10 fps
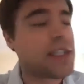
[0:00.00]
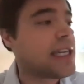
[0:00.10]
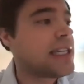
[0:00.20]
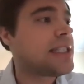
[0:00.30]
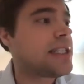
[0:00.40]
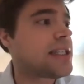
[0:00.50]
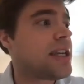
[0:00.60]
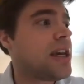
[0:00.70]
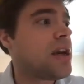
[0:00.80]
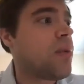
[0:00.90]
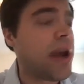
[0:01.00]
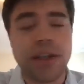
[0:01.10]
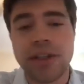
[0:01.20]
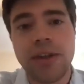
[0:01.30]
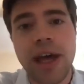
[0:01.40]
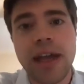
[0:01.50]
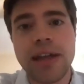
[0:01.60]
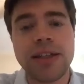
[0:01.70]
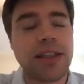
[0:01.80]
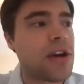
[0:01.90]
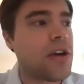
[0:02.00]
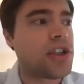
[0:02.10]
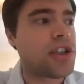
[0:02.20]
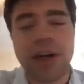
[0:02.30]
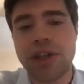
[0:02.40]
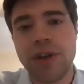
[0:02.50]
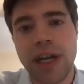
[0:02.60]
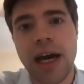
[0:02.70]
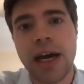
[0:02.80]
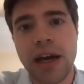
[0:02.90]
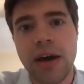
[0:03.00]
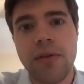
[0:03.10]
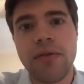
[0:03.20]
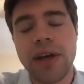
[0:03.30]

The easiest way to do that is to go to treasury.gov.